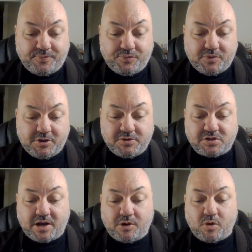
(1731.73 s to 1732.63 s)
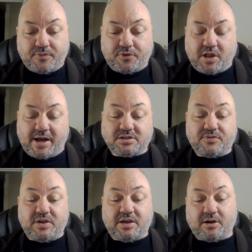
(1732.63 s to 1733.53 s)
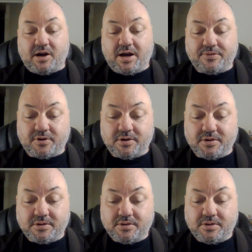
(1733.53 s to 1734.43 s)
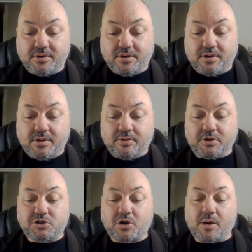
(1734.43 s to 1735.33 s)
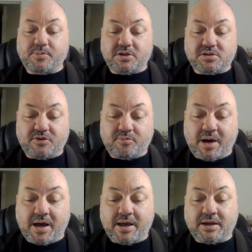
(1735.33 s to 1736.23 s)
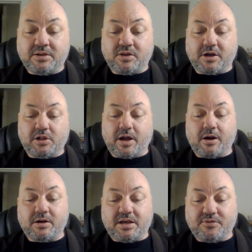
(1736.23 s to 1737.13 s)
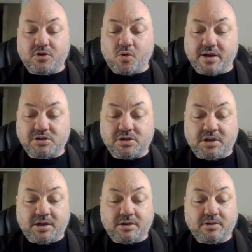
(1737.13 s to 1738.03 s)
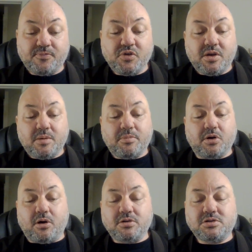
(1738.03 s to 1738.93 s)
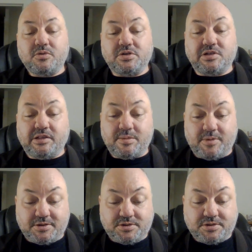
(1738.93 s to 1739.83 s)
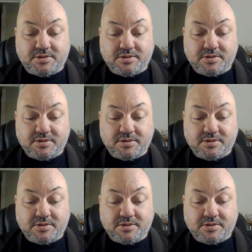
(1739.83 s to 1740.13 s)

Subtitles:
You saw what philosophy can offer, the sharpness of mind, the clarity of questioning, but also its limits.